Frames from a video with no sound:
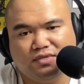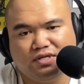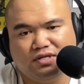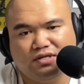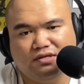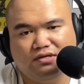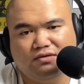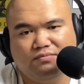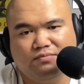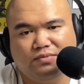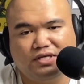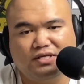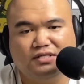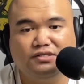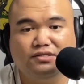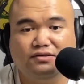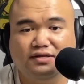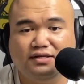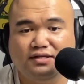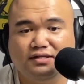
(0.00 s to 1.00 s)

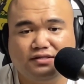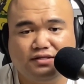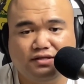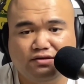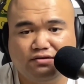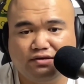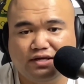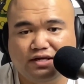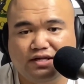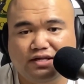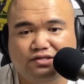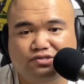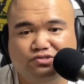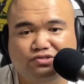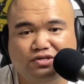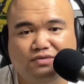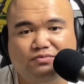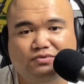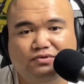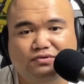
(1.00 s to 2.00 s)
Because you can still get in
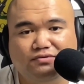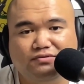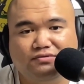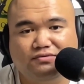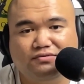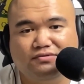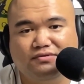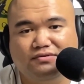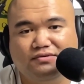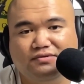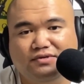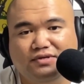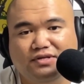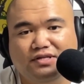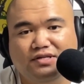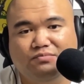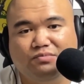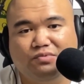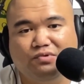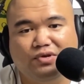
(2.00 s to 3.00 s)
trouble
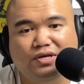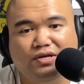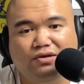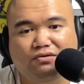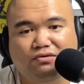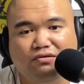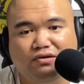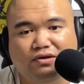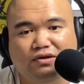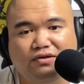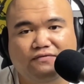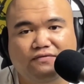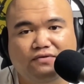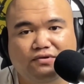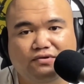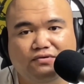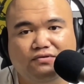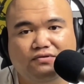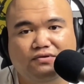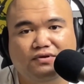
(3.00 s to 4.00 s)
in the Marine Corps if
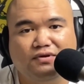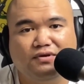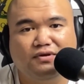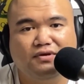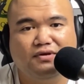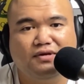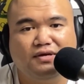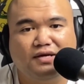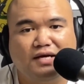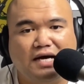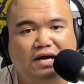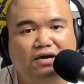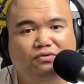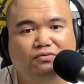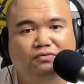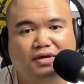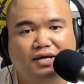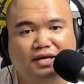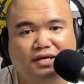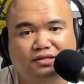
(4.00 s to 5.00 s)
you
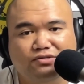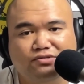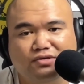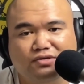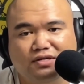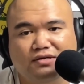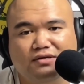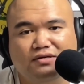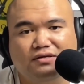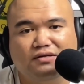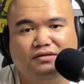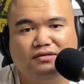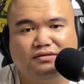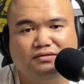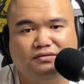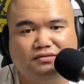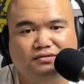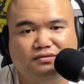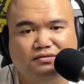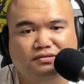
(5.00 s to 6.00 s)
outright try to
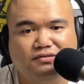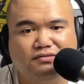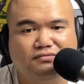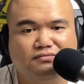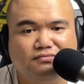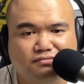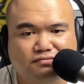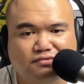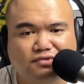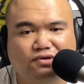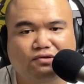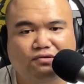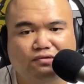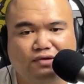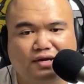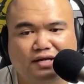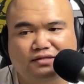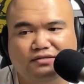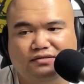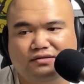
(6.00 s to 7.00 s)

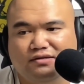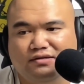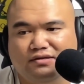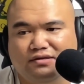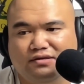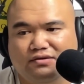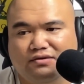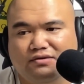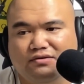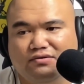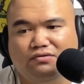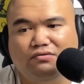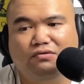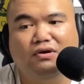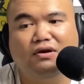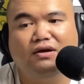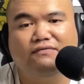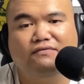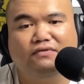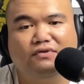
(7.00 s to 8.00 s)
correct
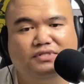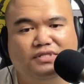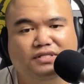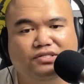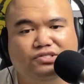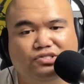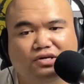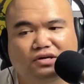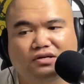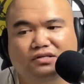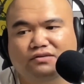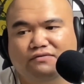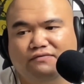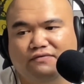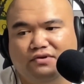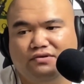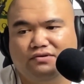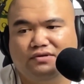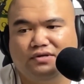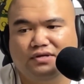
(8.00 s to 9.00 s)
whoever's in charge of
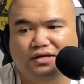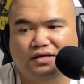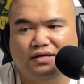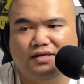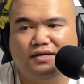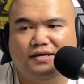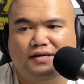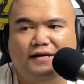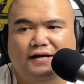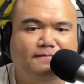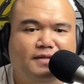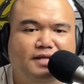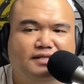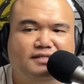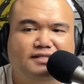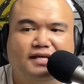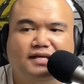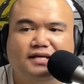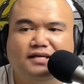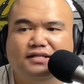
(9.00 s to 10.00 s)
you. The
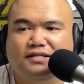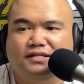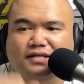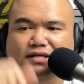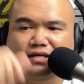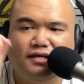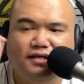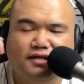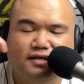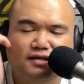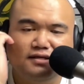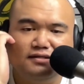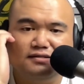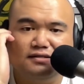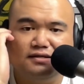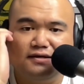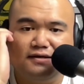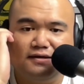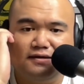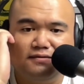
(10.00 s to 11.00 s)
second thing
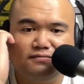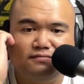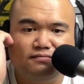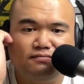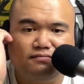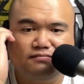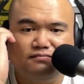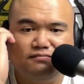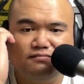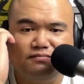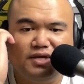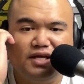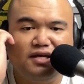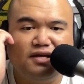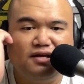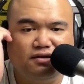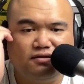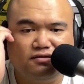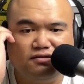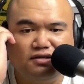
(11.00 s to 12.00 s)
is
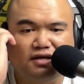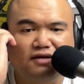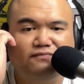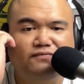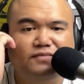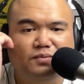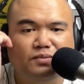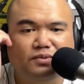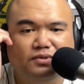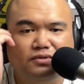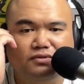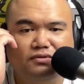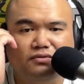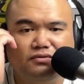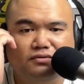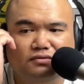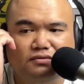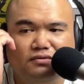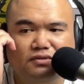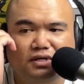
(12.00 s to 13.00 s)
being uncomfortable.
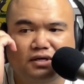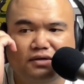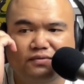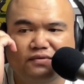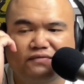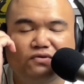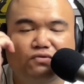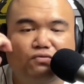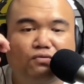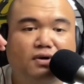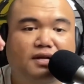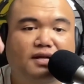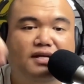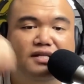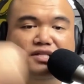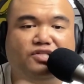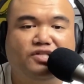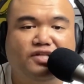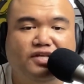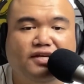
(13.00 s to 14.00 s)
If you want to
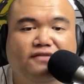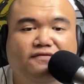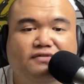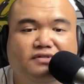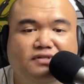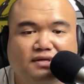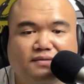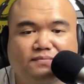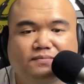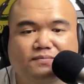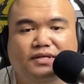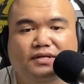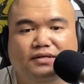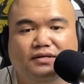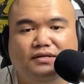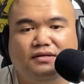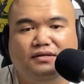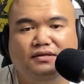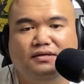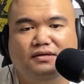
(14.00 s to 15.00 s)
achieve
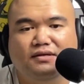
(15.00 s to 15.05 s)
something